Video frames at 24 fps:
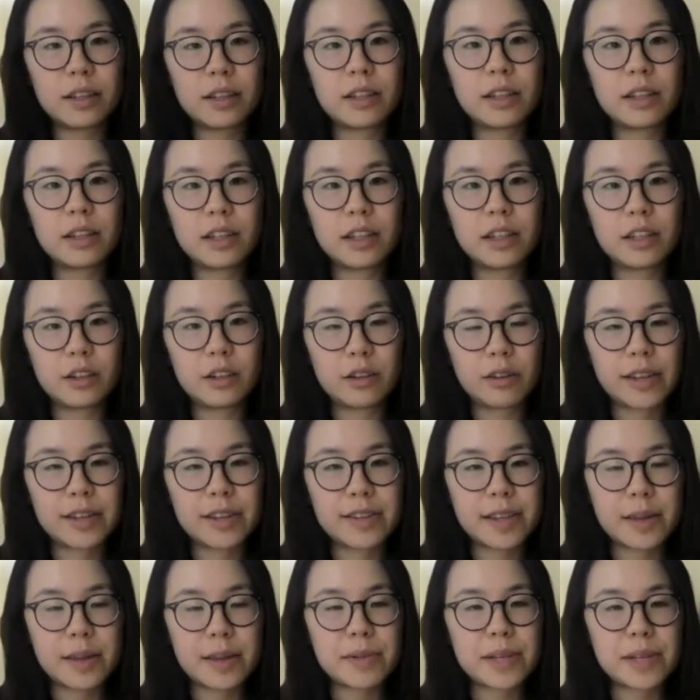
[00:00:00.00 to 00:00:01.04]
the
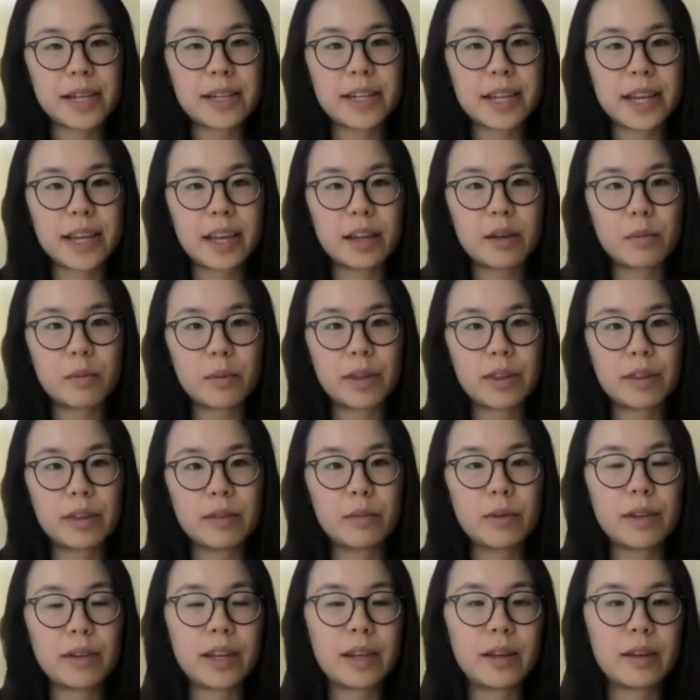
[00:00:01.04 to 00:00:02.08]
steps they take
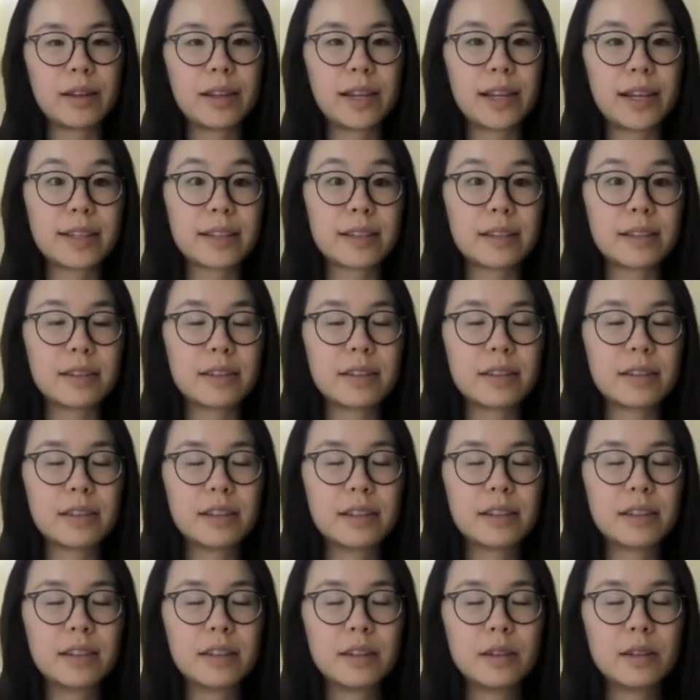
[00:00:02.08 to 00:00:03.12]
when
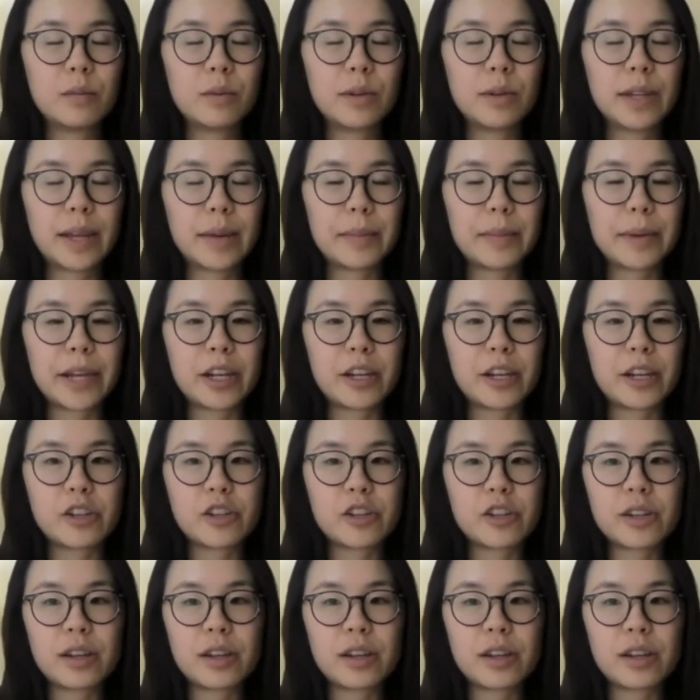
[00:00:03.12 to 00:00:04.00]
they manage